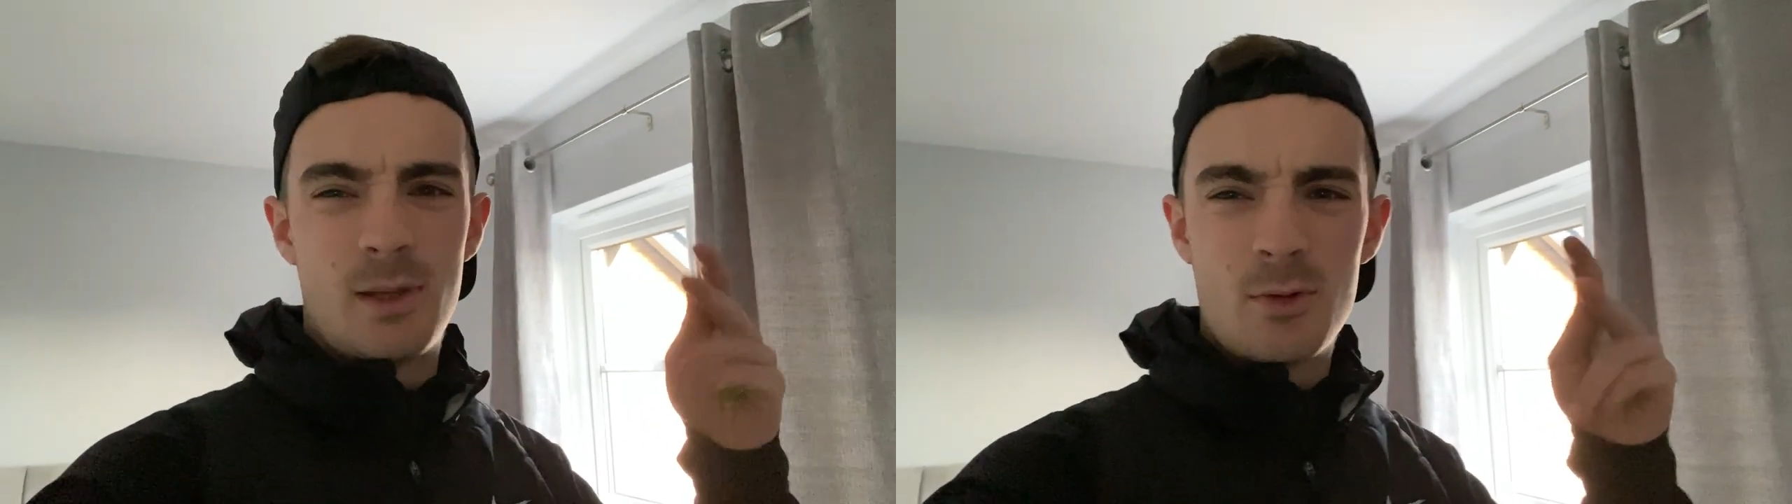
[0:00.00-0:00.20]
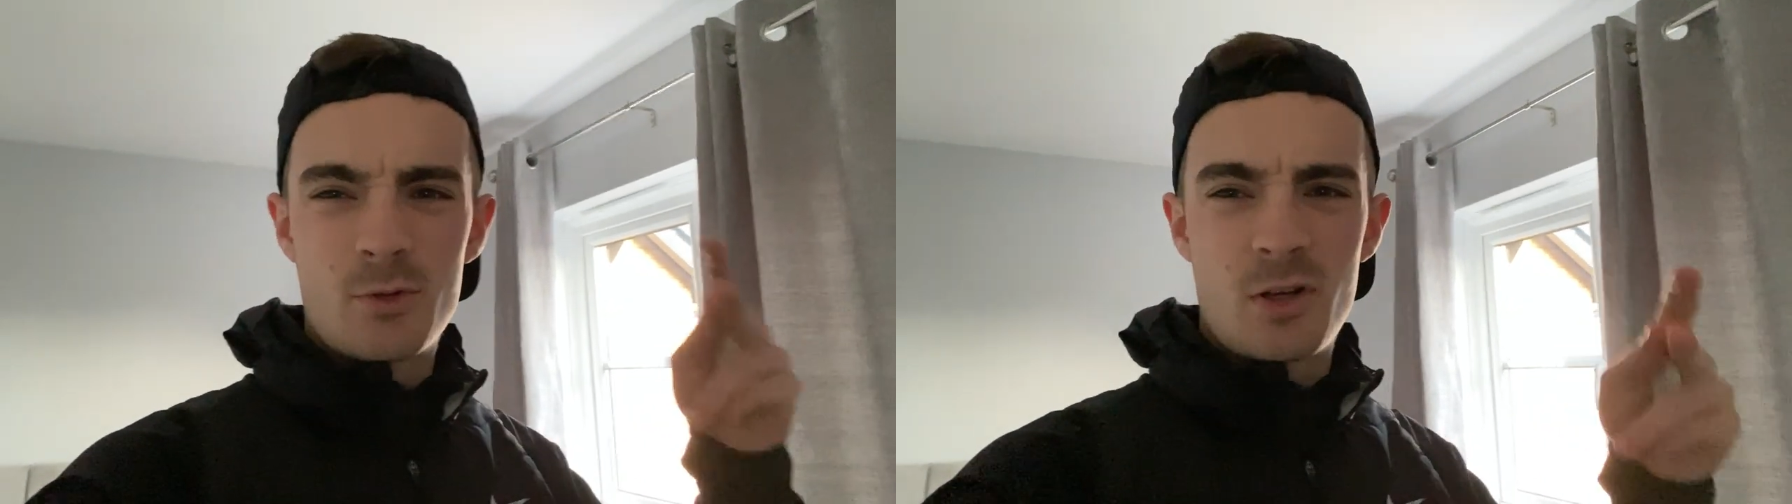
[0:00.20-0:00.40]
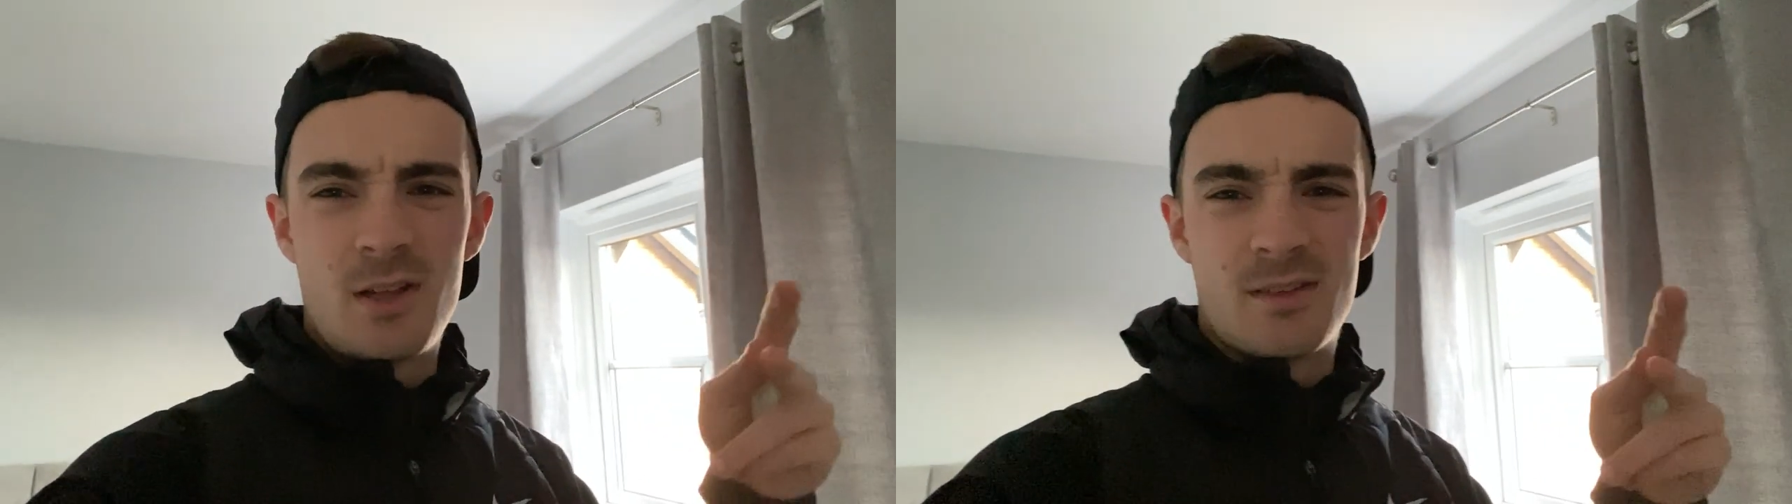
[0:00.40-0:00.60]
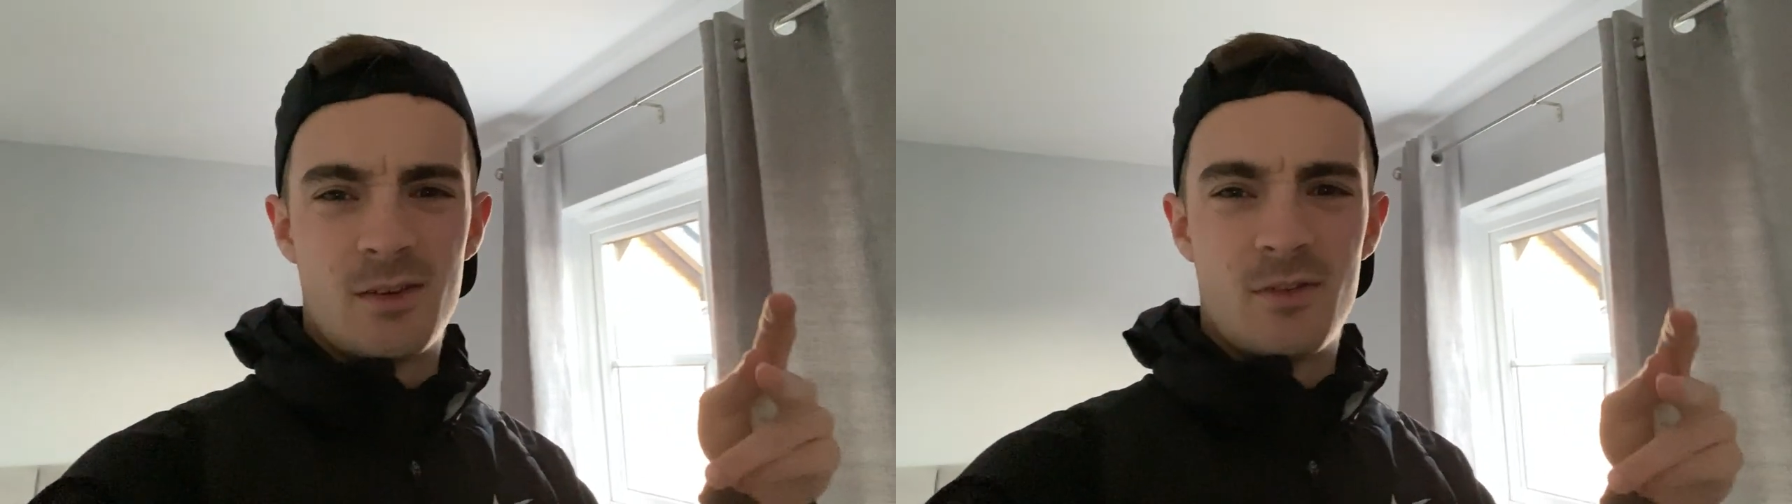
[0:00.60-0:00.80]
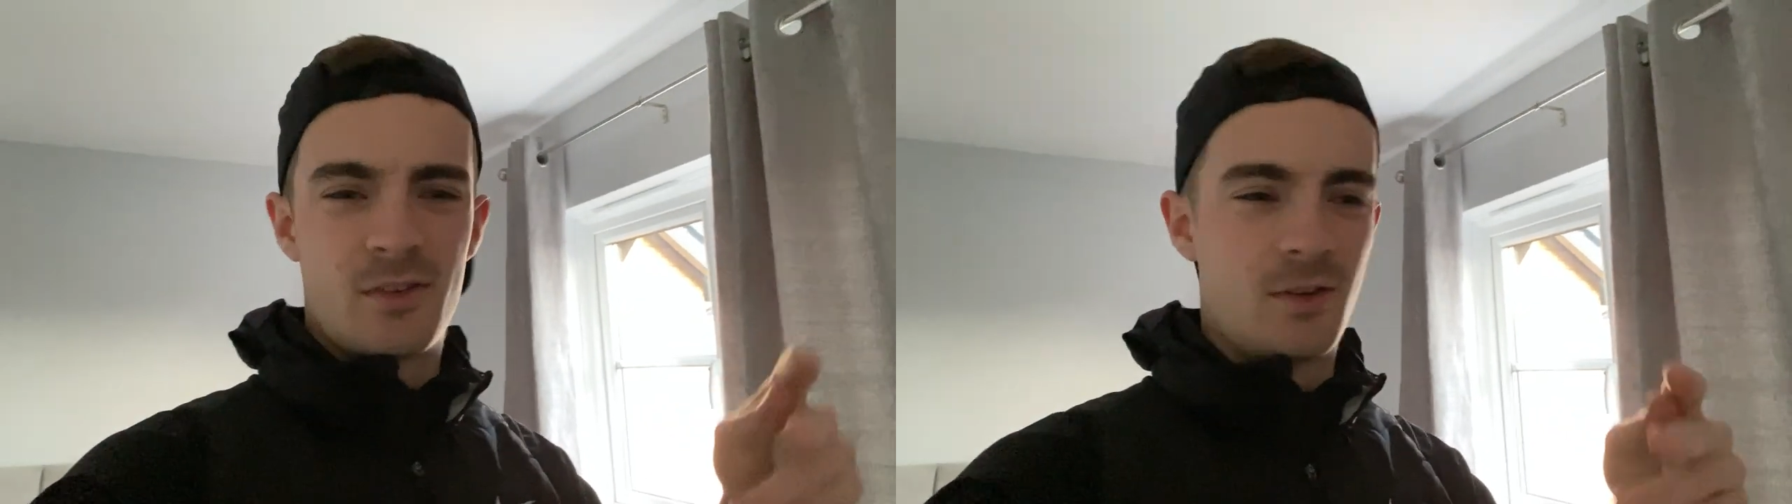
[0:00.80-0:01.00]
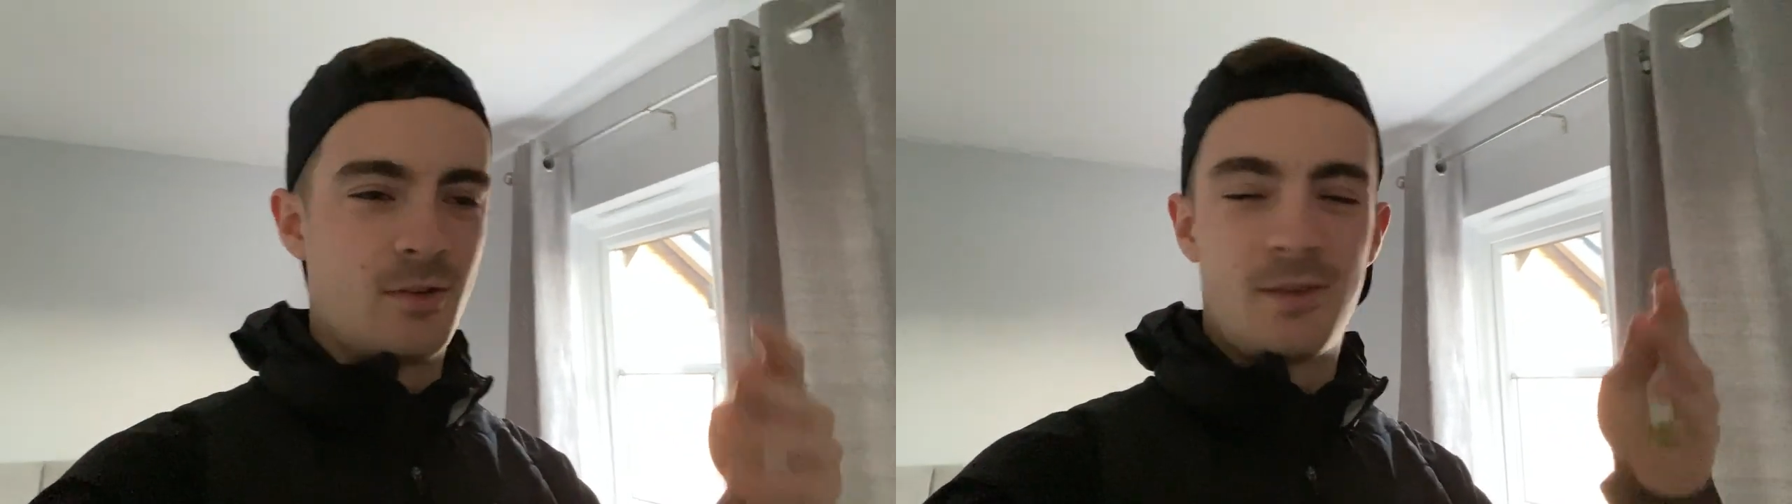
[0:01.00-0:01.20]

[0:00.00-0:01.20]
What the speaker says: You got to treat yourself. So